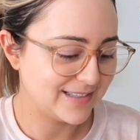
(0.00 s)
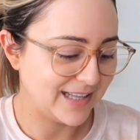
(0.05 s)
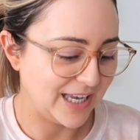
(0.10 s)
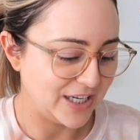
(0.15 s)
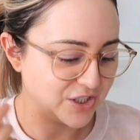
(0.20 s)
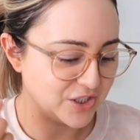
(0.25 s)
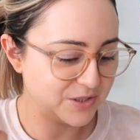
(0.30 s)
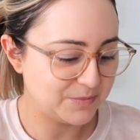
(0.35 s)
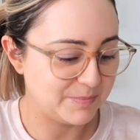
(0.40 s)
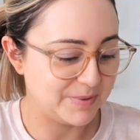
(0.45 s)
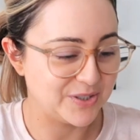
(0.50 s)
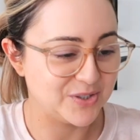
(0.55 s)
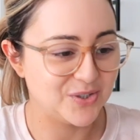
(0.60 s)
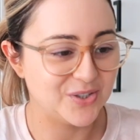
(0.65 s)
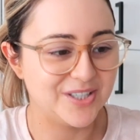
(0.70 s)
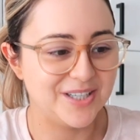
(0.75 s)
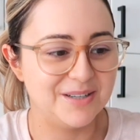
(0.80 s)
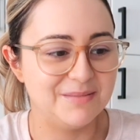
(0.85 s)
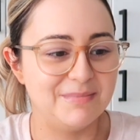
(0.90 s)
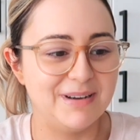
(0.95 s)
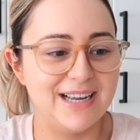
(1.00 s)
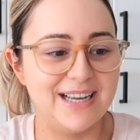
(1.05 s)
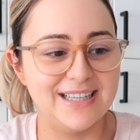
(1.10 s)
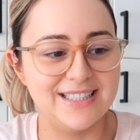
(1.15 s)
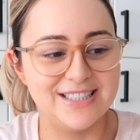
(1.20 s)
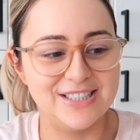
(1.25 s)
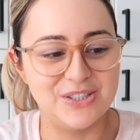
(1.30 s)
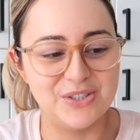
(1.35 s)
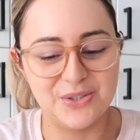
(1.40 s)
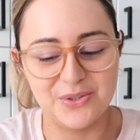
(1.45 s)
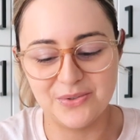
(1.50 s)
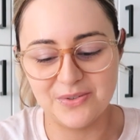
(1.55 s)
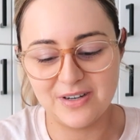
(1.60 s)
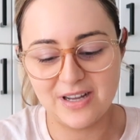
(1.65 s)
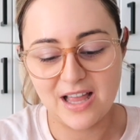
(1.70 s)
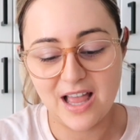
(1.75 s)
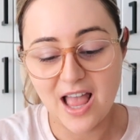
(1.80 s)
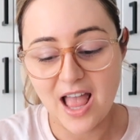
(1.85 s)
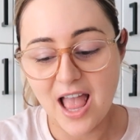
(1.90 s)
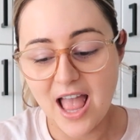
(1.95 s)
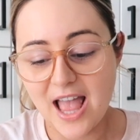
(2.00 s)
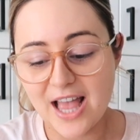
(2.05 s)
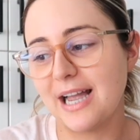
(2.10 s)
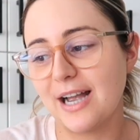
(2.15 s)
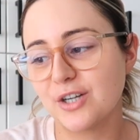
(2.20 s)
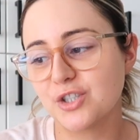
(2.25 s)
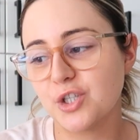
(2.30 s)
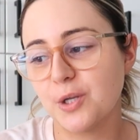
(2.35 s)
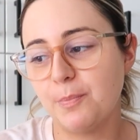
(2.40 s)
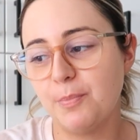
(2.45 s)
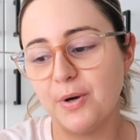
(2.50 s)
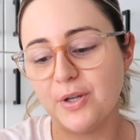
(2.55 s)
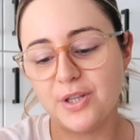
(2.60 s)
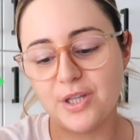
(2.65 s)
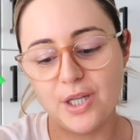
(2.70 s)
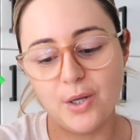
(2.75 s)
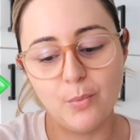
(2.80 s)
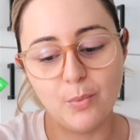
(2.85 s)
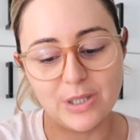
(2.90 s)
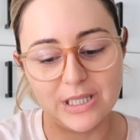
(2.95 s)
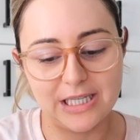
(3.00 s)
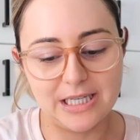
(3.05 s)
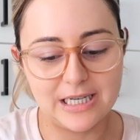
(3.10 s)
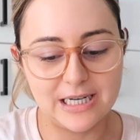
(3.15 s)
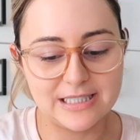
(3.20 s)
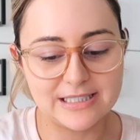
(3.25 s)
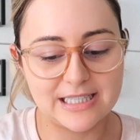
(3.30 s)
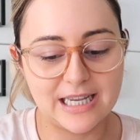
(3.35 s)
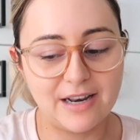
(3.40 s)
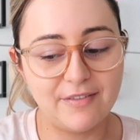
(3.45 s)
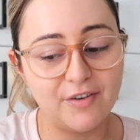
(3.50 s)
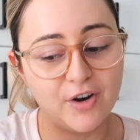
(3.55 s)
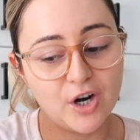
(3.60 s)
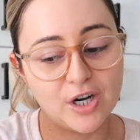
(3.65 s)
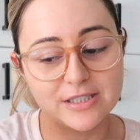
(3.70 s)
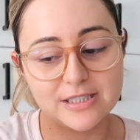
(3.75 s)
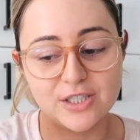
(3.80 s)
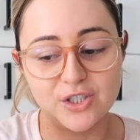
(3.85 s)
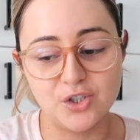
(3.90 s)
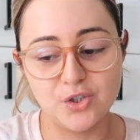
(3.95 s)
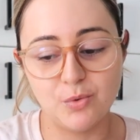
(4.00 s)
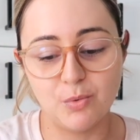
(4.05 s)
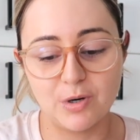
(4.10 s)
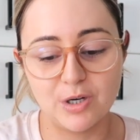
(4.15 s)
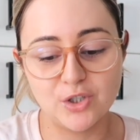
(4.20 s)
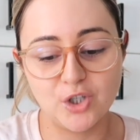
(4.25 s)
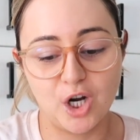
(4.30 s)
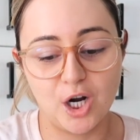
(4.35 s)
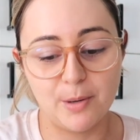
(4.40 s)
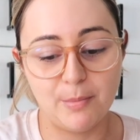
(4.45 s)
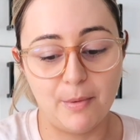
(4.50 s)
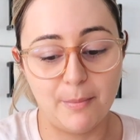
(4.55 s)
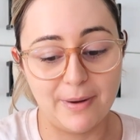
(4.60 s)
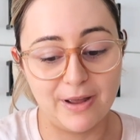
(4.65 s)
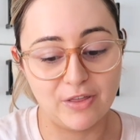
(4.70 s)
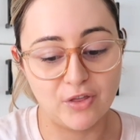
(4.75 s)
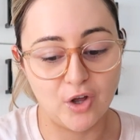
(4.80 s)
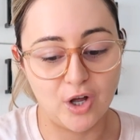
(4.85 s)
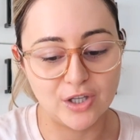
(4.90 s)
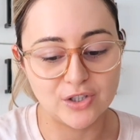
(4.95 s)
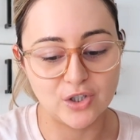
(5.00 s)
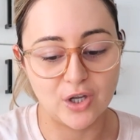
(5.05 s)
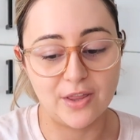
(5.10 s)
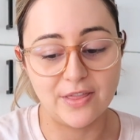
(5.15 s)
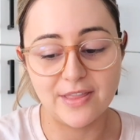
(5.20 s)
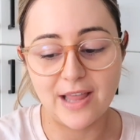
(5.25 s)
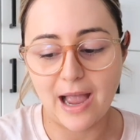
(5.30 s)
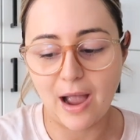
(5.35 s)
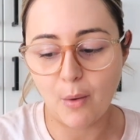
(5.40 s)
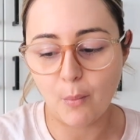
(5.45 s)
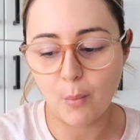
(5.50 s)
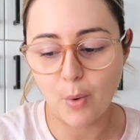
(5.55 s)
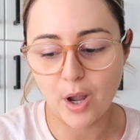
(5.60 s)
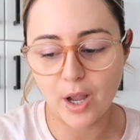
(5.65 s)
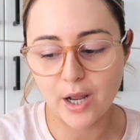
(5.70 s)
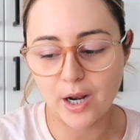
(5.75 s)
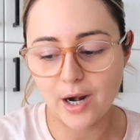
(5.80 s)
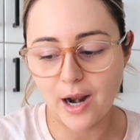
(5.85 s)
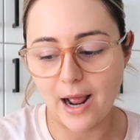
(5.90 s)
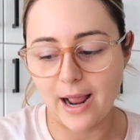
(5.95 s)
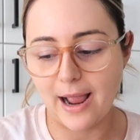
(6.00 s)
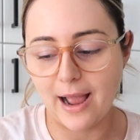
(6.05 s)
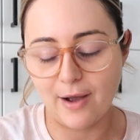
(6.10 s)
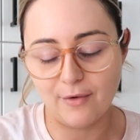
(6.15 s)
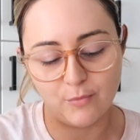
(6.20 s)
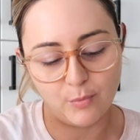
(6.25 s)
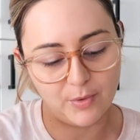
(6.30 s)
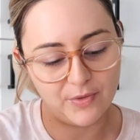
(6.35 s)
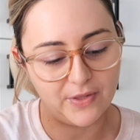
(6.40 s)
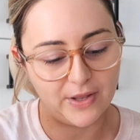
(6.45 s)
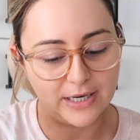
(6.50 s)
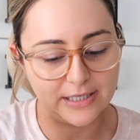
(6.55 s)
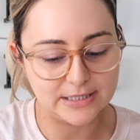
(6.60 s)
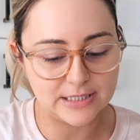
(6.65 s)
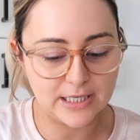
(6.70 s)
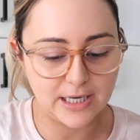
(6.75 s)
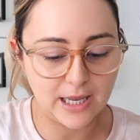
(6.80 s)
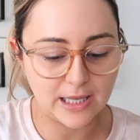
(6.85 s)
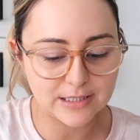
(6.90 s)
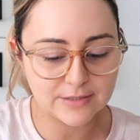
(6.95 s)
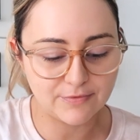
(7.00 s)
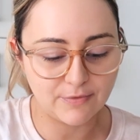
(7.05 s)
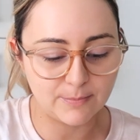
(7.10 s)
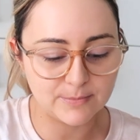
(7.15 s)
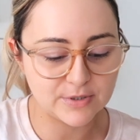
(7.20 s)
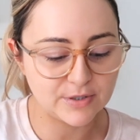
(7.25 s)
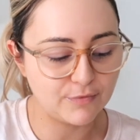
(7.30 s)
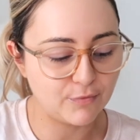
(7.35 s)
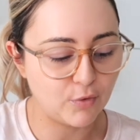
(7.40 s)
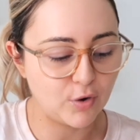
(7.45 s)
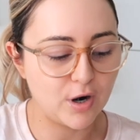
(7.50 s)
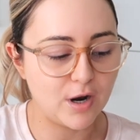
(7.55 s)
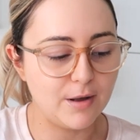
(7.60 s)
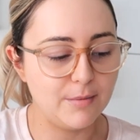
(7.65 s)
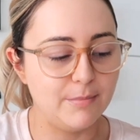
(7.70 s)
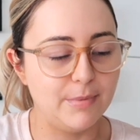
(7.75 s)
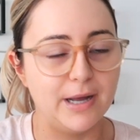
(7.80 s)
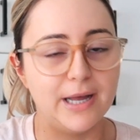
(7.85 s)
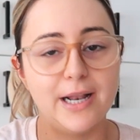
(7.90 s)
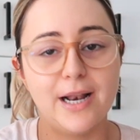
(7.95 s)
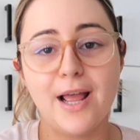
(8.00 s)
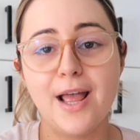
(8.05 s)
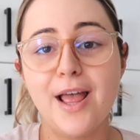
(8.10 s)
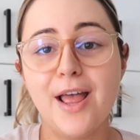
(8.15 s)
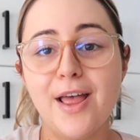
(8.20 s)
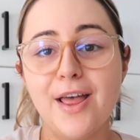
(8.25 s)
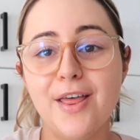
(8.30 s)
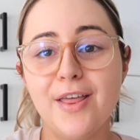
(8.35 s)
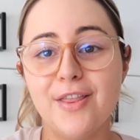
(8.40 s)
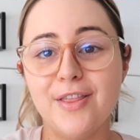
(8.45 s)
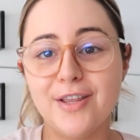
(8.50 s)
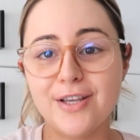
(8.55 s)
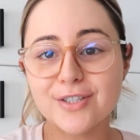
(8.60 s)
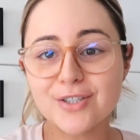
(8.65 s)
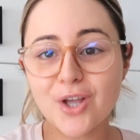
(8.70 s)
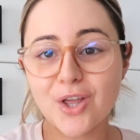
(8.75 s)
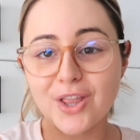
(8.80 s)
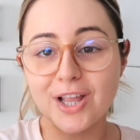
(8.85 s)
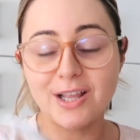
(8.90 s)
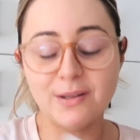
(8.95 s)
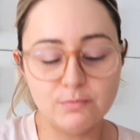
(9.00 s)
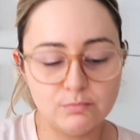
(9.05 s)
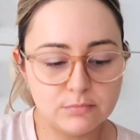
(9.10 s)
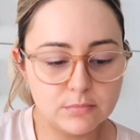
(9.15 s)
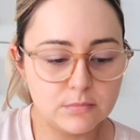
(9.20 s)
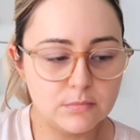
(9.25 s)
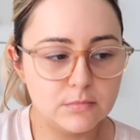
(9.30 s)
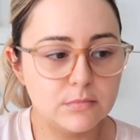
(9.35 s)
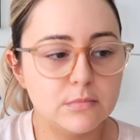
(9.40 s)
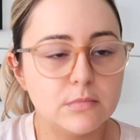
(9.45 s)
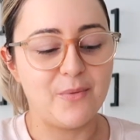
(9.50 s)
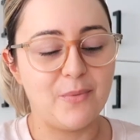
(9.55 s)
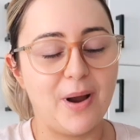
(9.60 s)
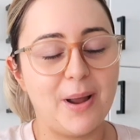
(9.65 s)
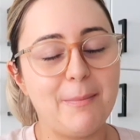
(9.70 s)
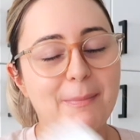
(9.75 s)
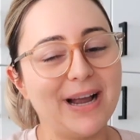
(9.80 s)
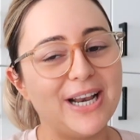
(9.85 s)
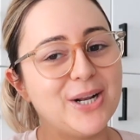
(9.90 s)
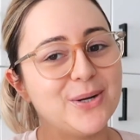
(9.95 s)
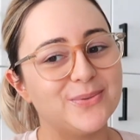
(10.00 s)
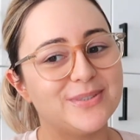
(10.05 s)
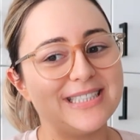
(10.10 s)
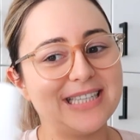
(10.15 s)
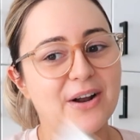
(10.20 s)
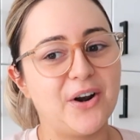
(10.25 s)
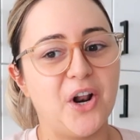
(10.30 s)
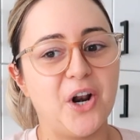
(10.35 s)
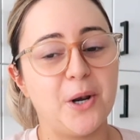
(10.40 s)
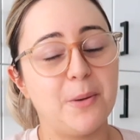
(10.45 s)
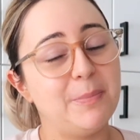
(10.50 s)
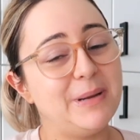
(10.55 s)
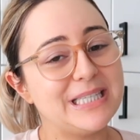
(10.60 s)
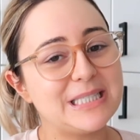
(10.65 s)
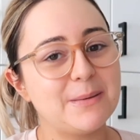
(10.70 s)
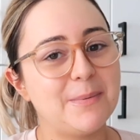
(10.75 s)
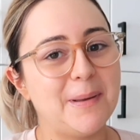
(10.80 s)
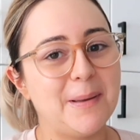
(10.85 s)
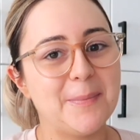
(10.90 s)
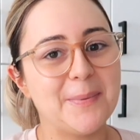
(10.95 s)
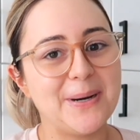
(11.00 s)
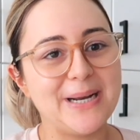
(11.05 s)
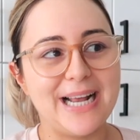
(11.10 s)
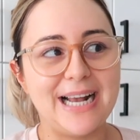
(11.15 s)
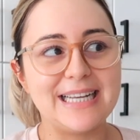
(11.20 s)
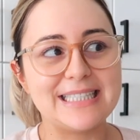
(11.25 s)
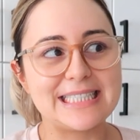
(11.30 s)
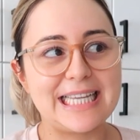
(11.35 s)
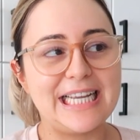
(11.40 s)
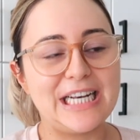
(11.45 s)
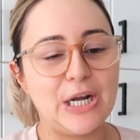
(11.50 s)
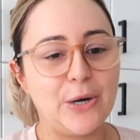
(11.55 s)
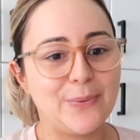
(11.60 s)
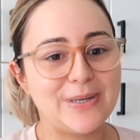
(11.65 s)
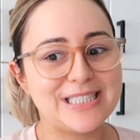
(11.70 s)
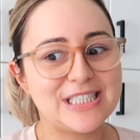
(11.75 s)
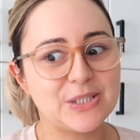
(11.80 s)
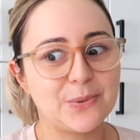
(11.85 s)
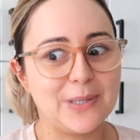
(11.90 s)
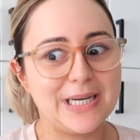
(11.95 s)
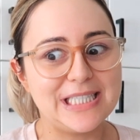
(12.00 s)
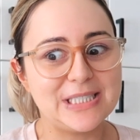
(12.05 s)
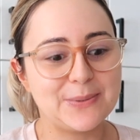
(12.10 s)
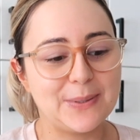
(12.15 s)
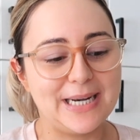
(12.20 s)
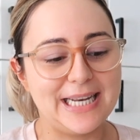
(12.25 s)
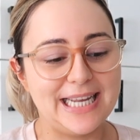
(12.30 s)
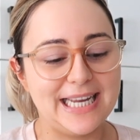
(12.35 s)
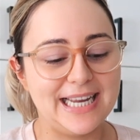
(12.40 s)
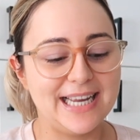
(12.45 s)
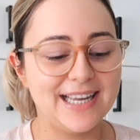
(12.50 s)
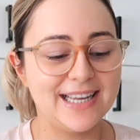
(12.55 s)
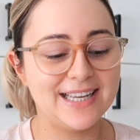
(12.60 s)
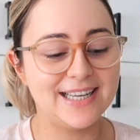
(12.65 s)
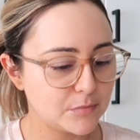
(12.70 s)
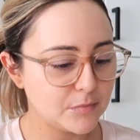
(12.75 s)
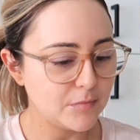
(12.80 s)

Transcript: I just pictured it in my head, did you? I actually put the Weleda inside of here because I do want to talk about my thoughts on that one. I have one that I didn't get from Sephora, but these the. I write my notes down on a piece of paper. Yes, I know it's 2020.